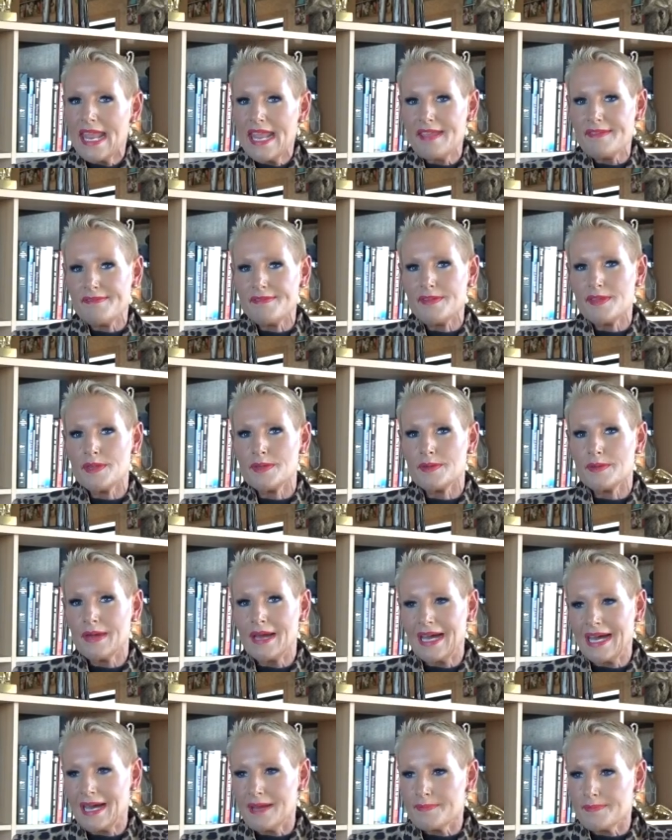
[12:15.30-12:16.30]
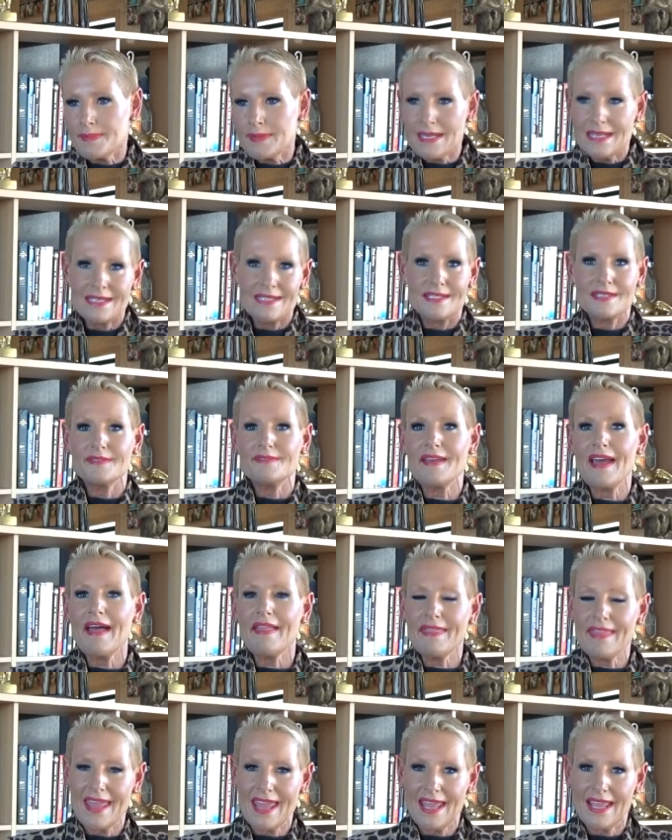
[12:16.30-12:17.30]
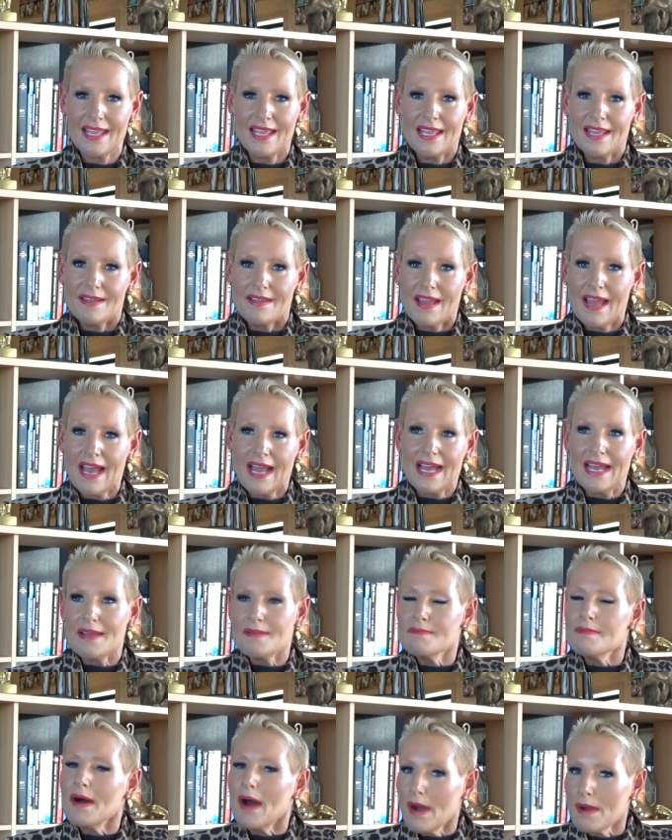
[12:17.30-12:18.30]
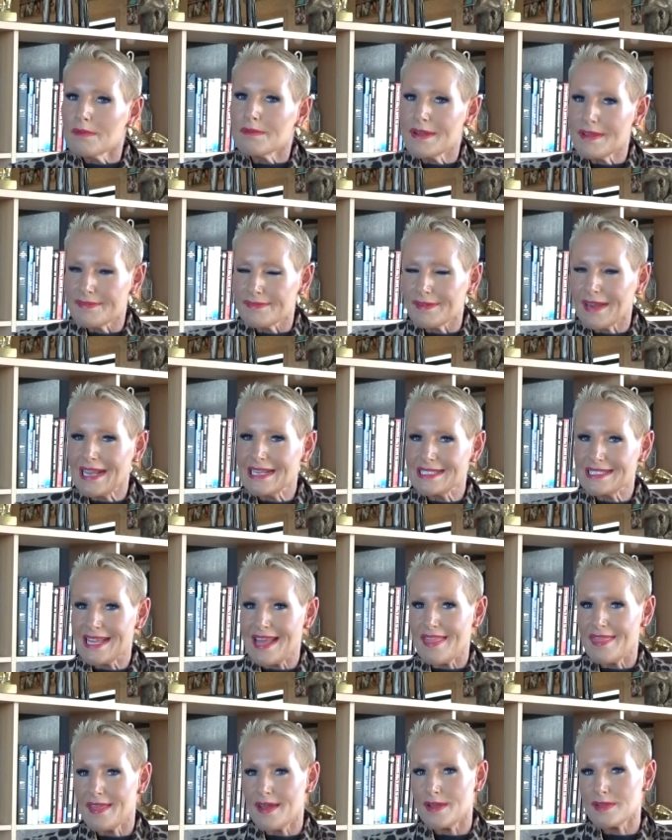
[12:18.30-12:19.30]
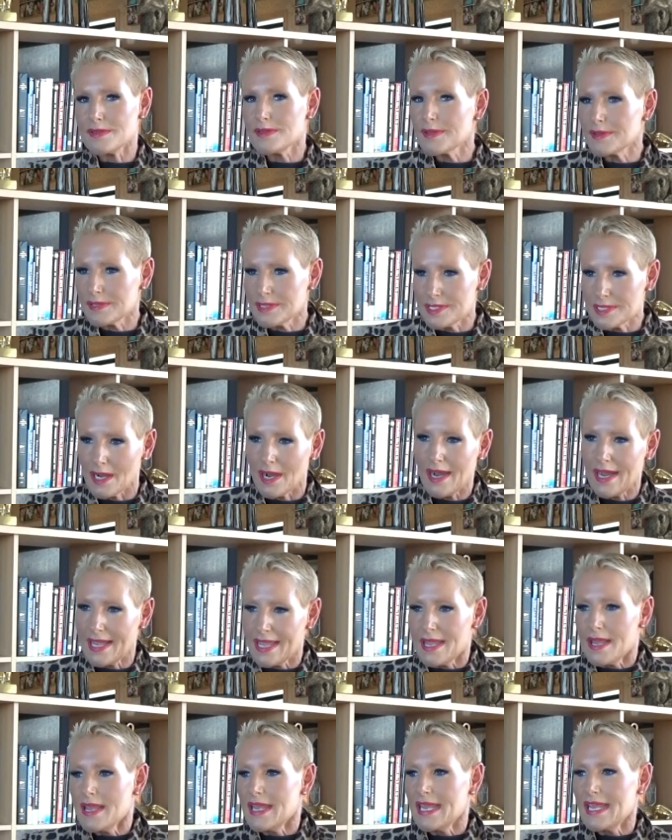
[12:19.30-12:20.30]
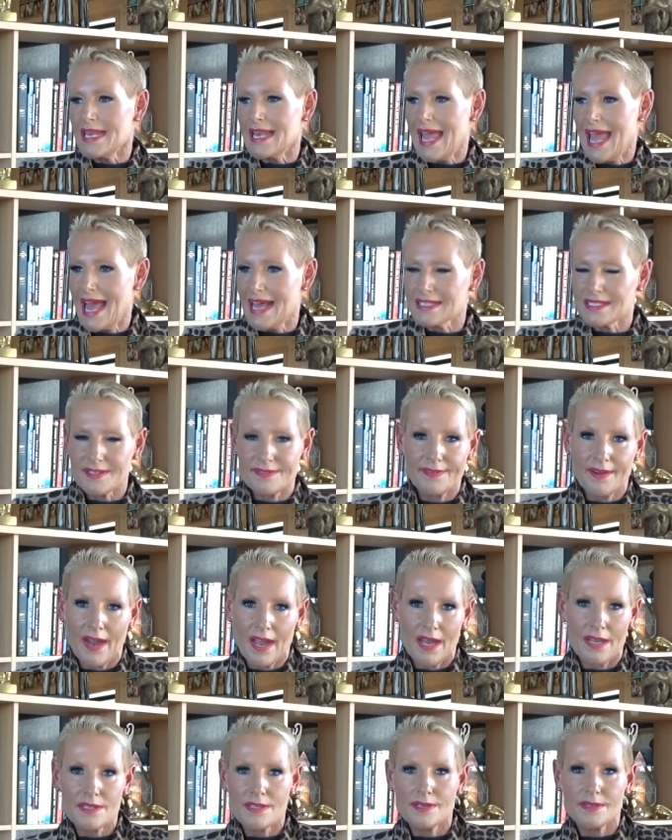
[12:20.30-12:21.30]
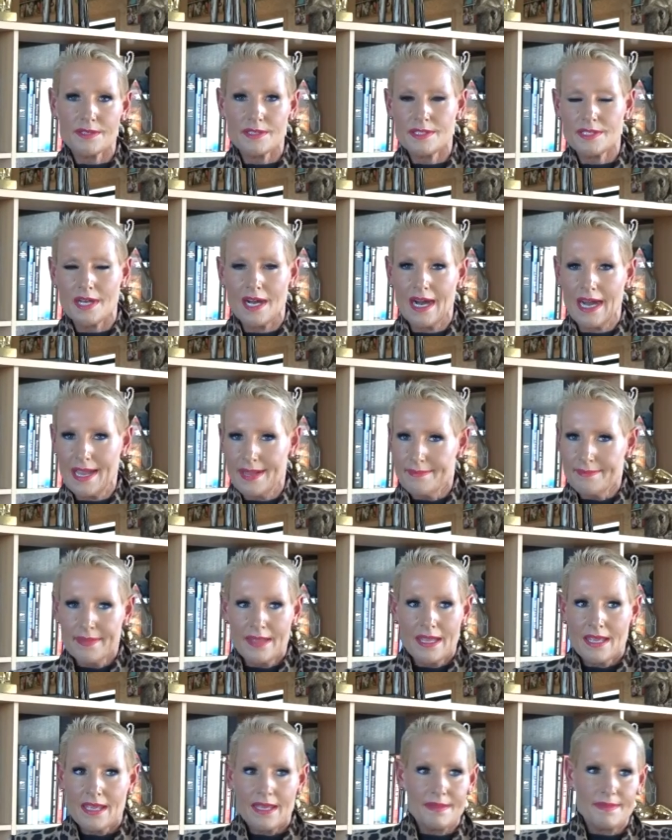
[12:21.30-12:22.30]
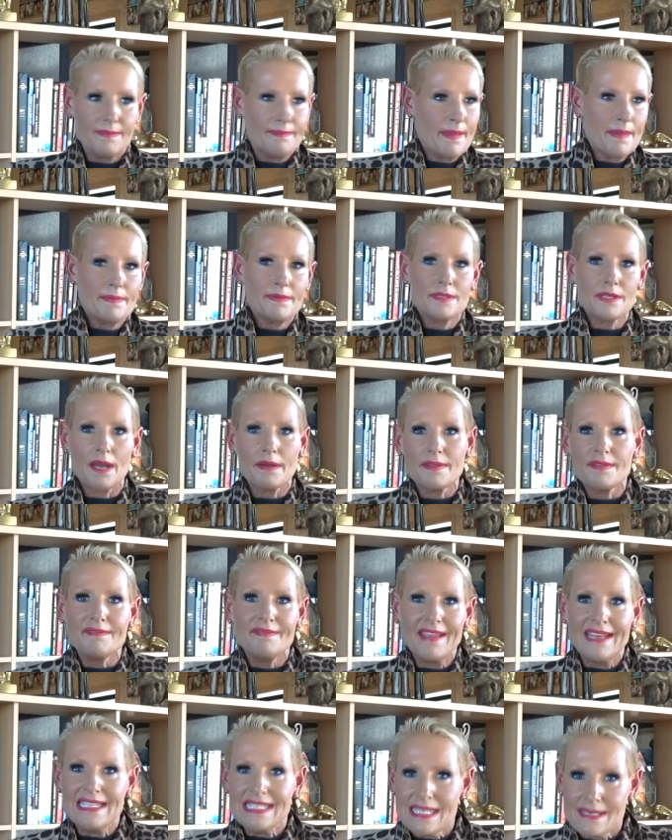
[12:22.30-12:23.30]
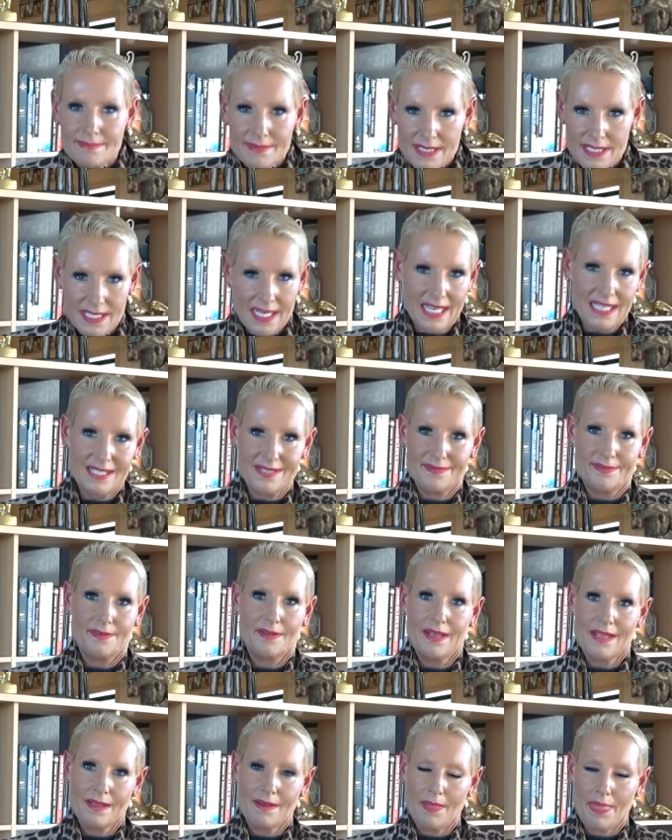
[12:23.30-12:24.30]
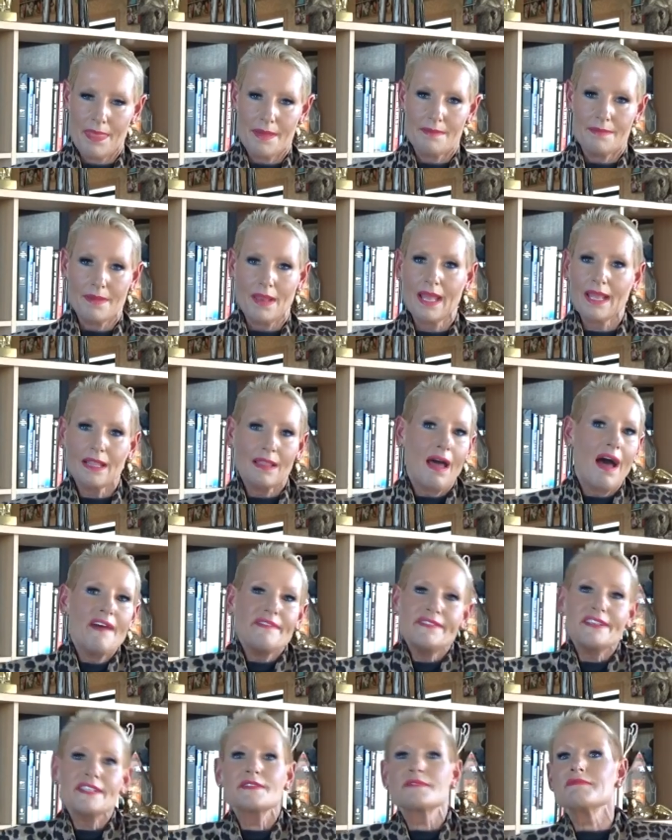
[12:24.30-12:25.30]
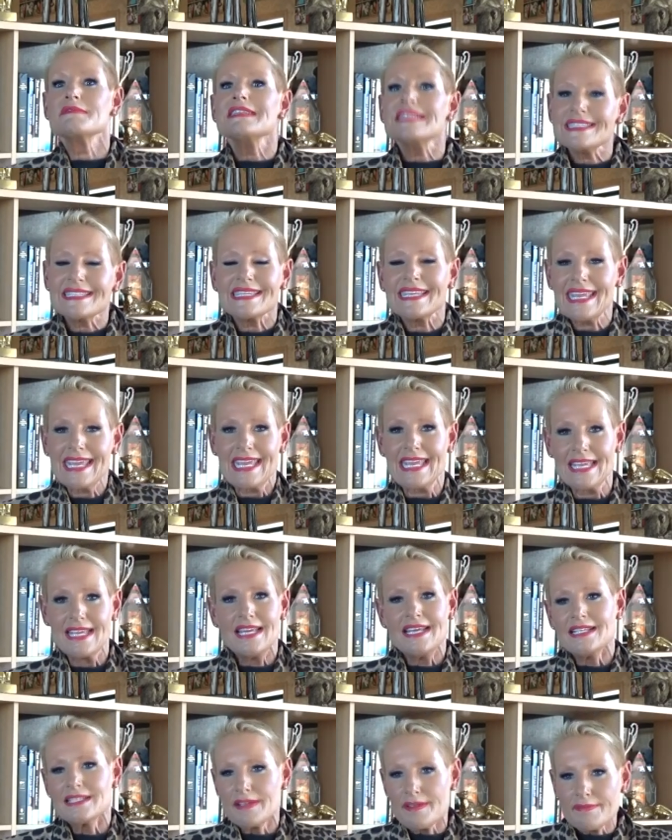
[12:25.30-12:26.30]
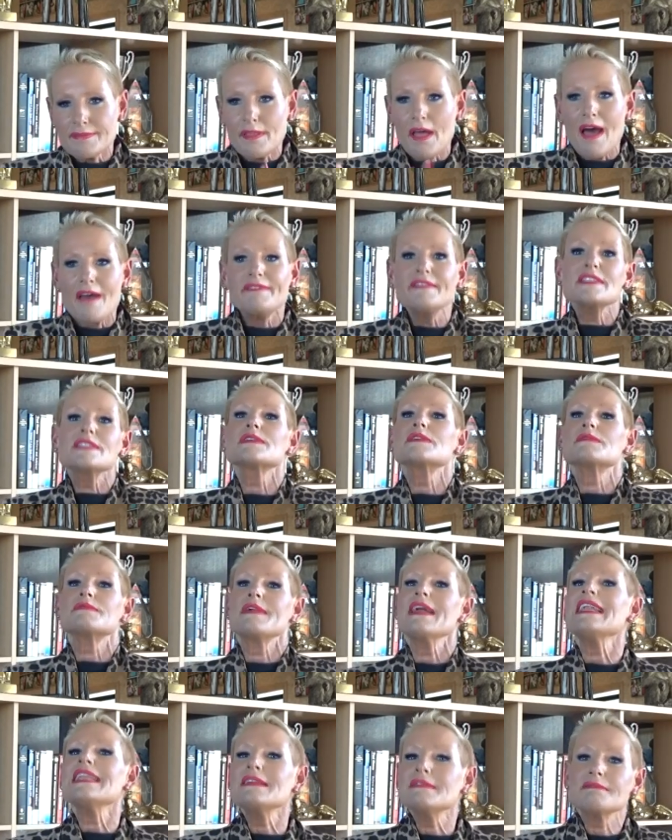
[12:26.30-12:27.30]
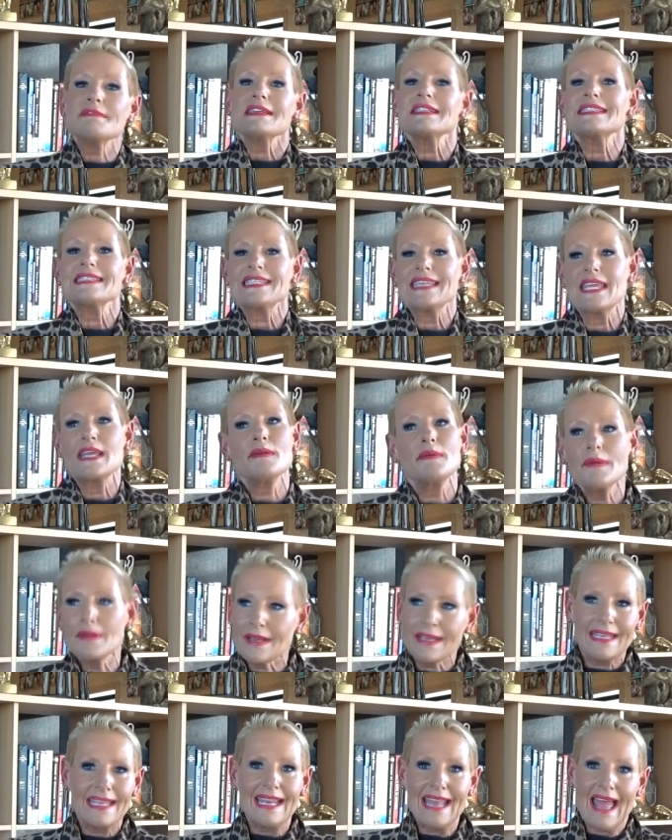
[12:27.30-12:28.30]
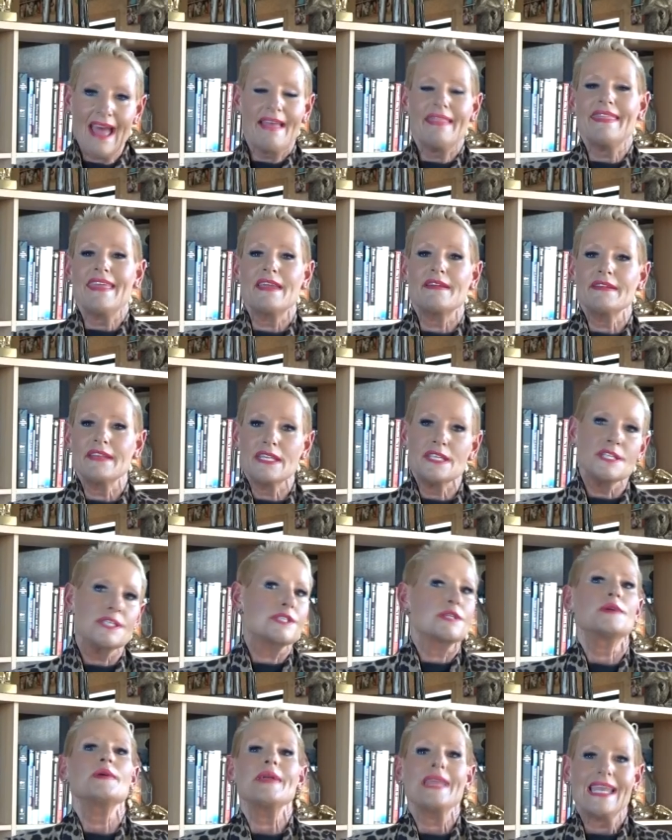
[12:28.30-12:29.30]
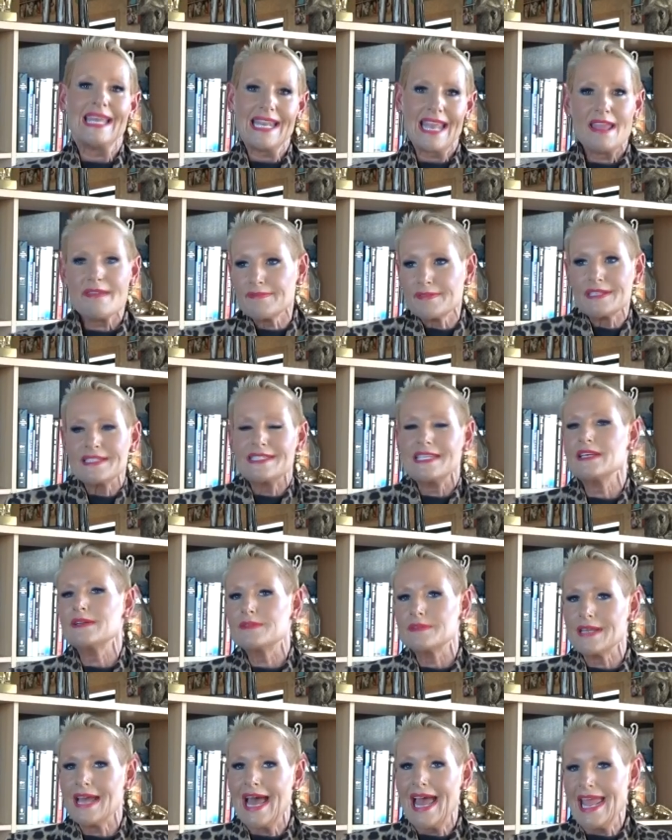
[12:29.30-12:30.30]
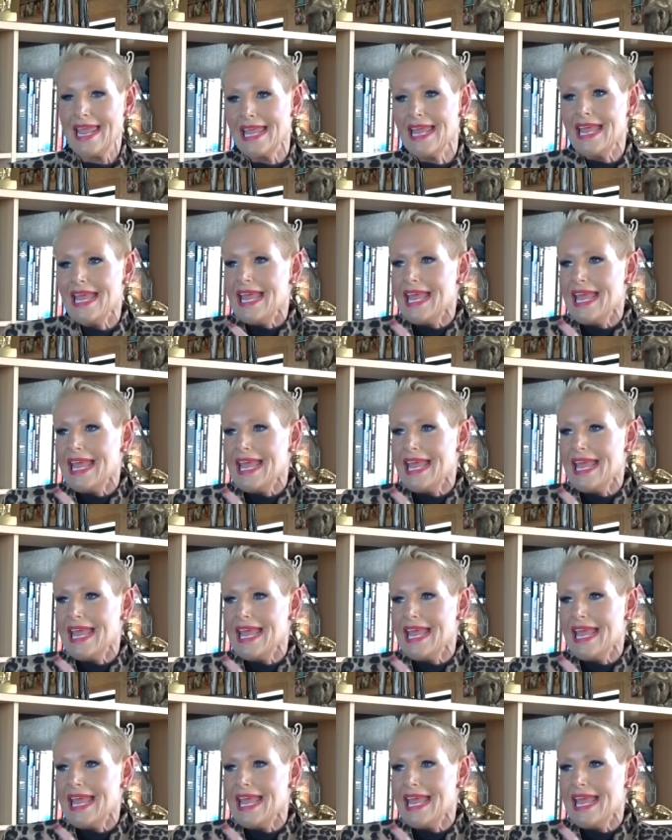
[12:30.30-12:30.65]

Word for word: if you are putting yourself out there. Uh, I'll rephrase that though. You could die in a house fire. You could die. The people die with vending machines falling on them. Like life is risky. So if life is already risky, why not get out there and enjoy it every single day?